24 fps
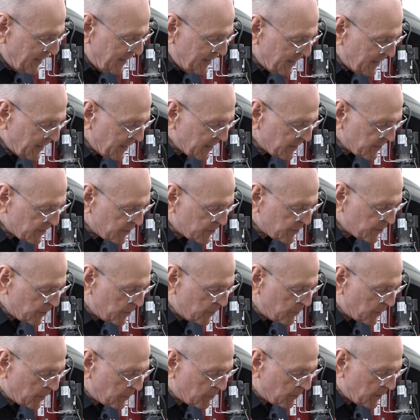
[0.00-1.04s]
hitting the
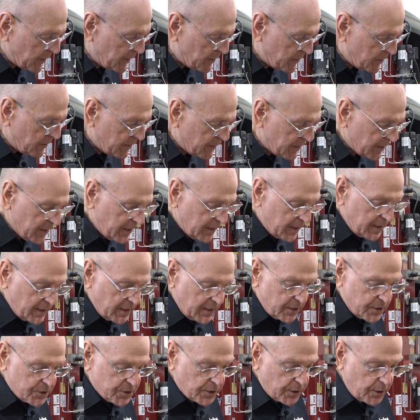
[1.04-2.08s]
turbine wheel.
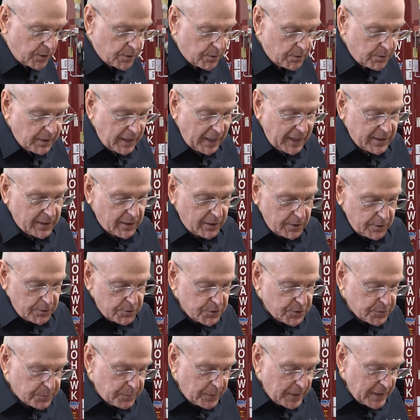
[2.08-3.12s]
So at low
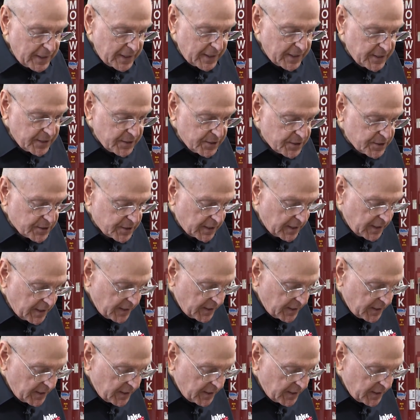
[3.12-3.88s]
speeds,